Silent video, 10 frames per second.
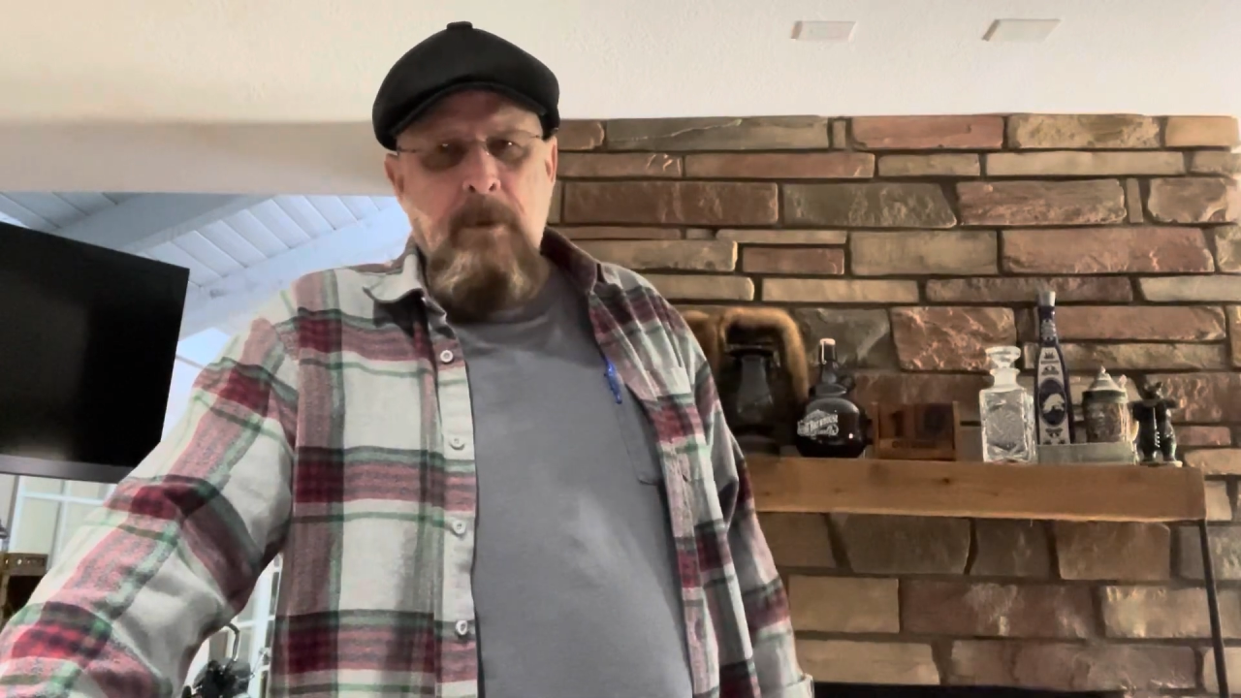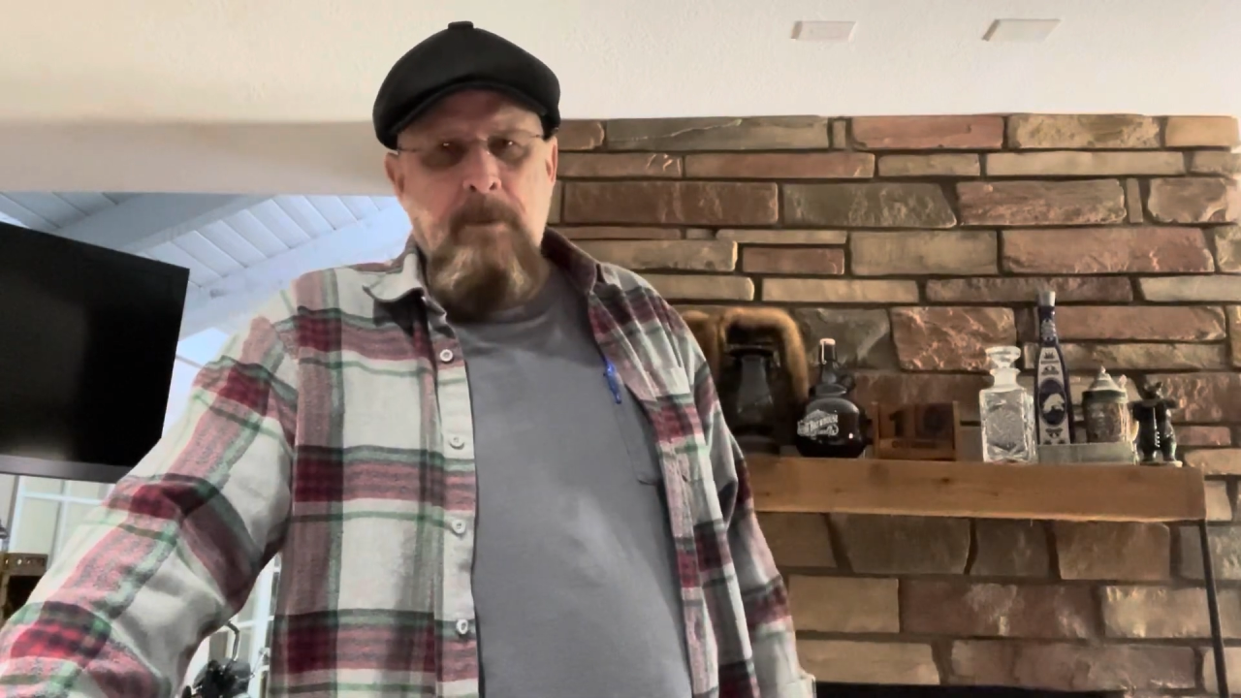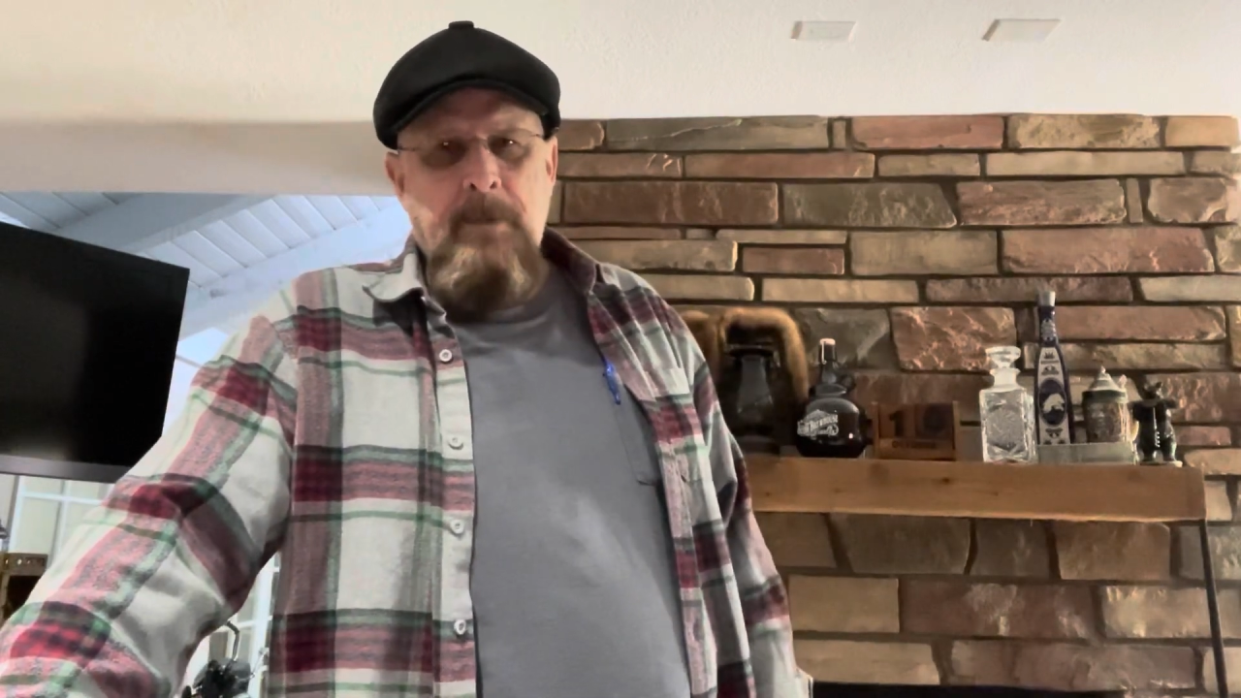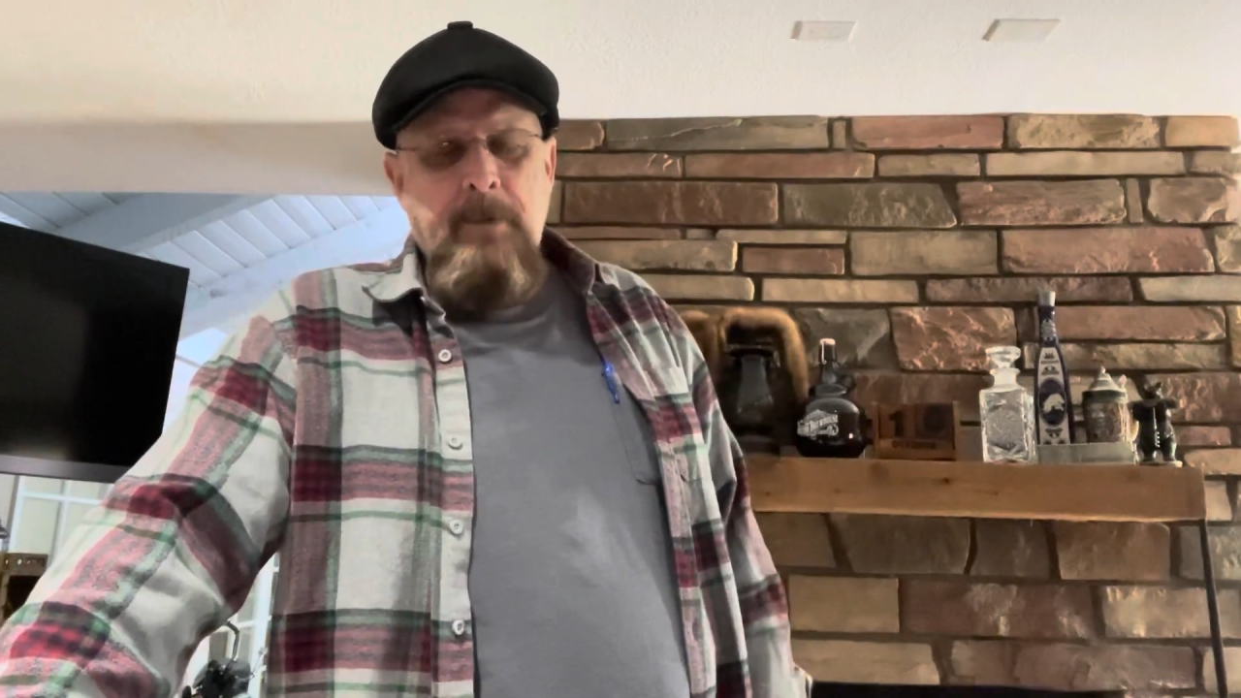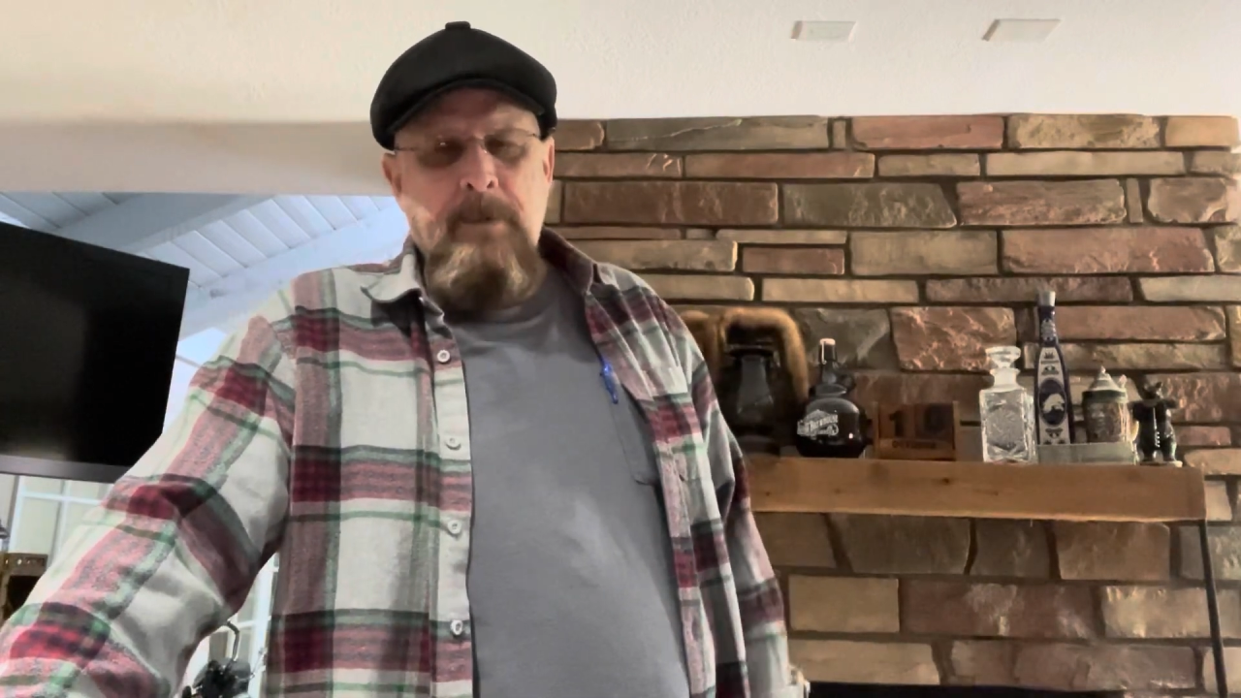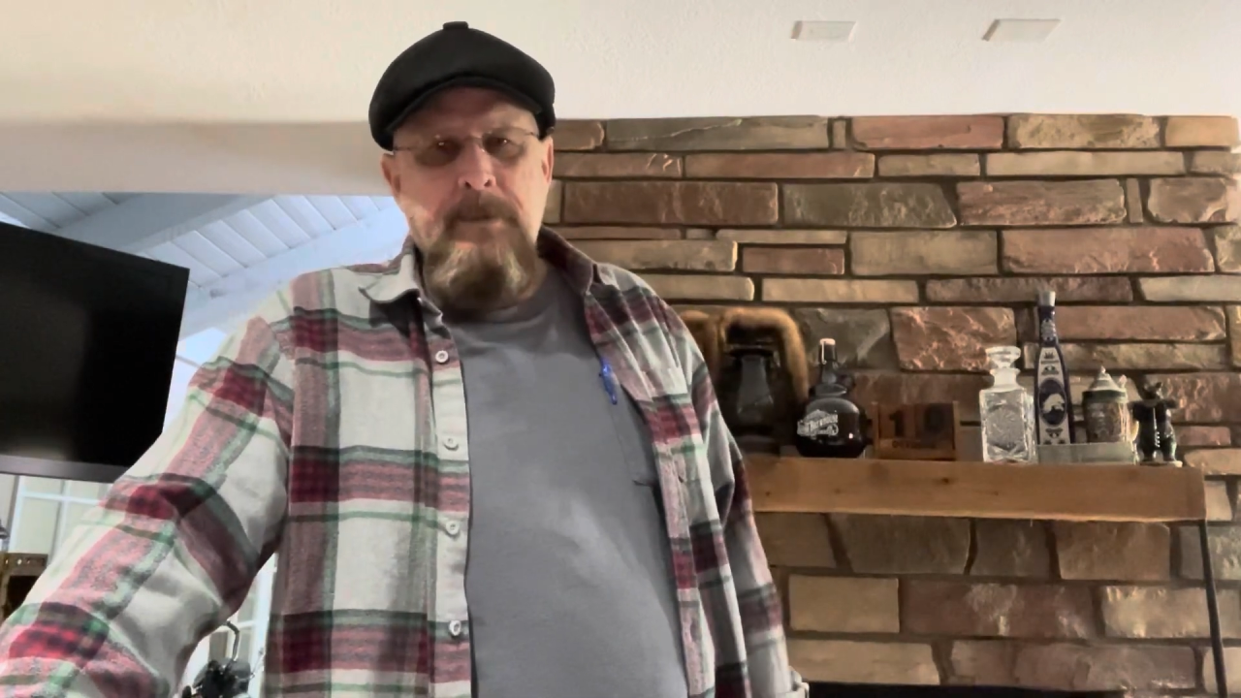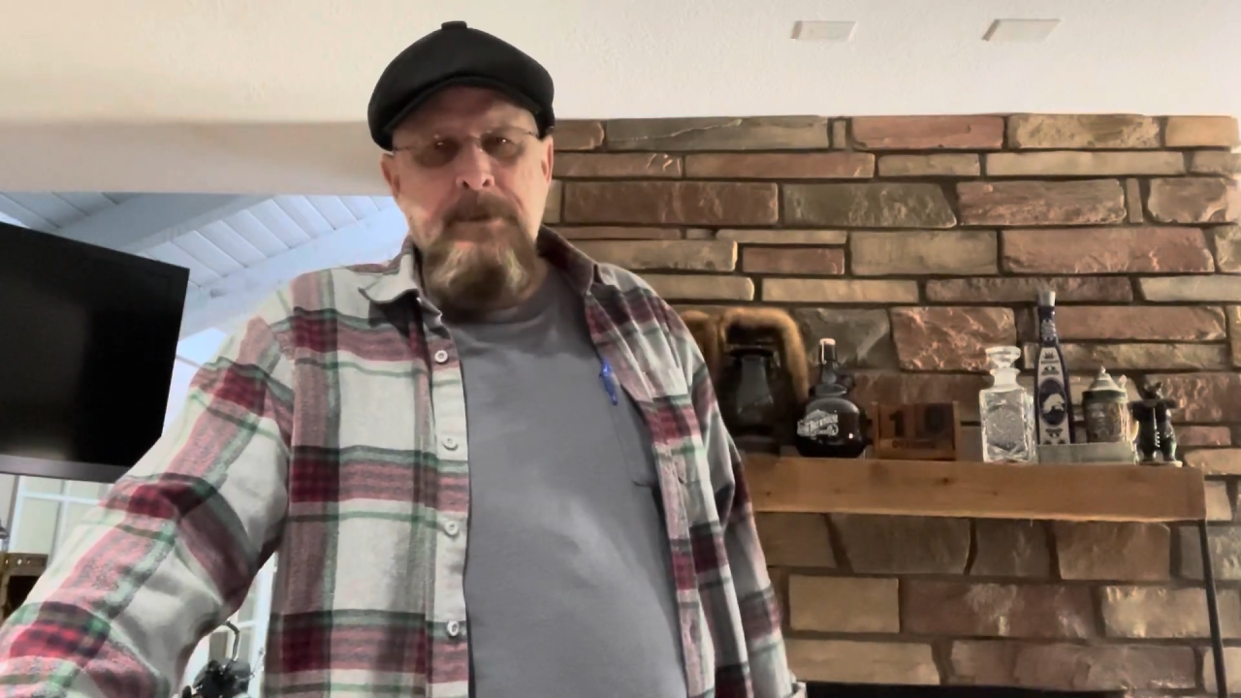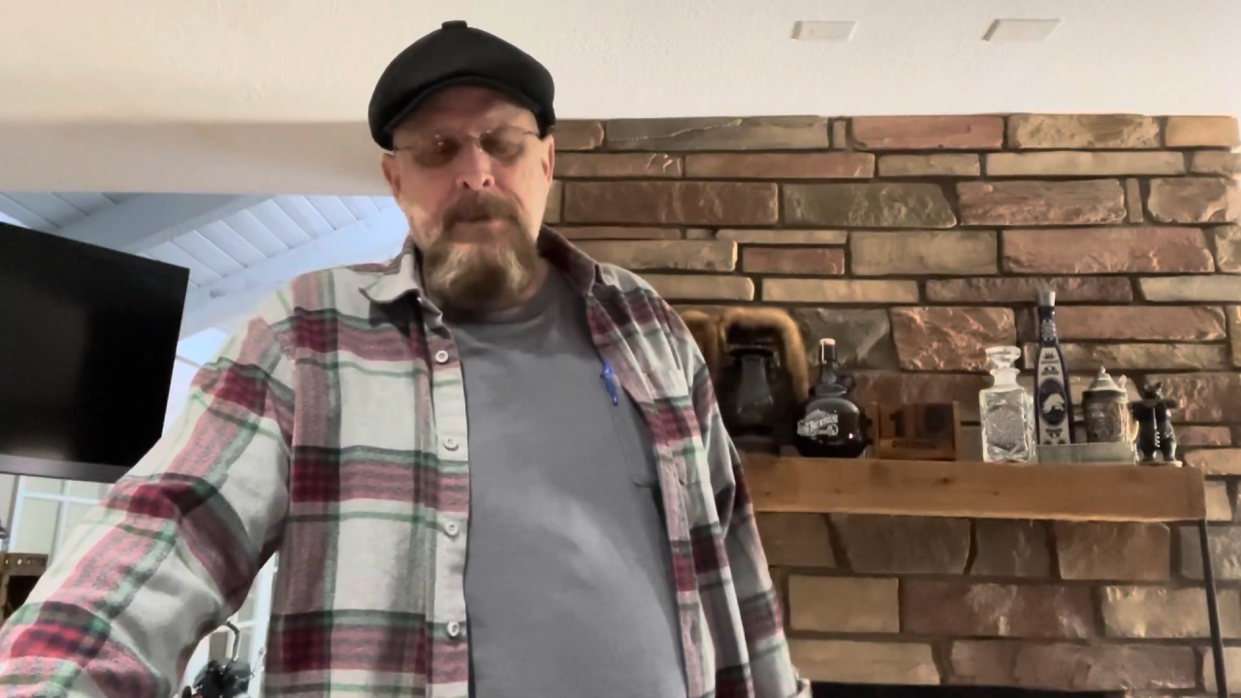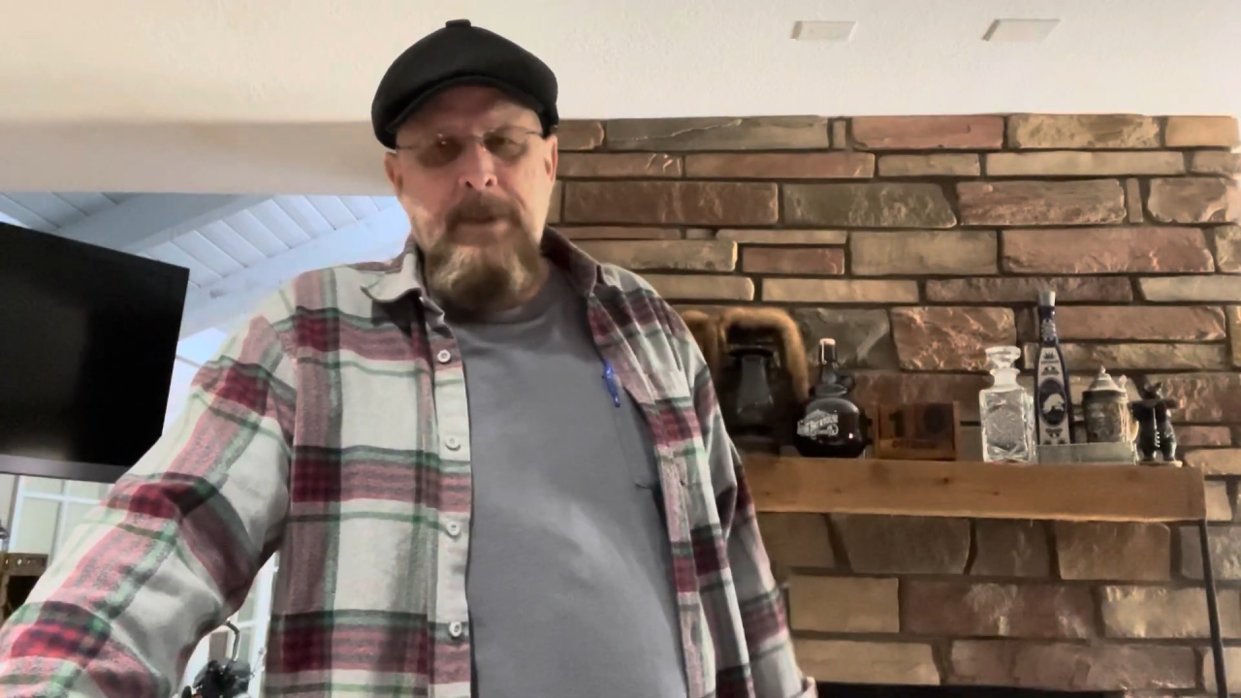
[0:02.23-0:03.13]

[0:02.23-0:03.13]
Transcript: homeowners.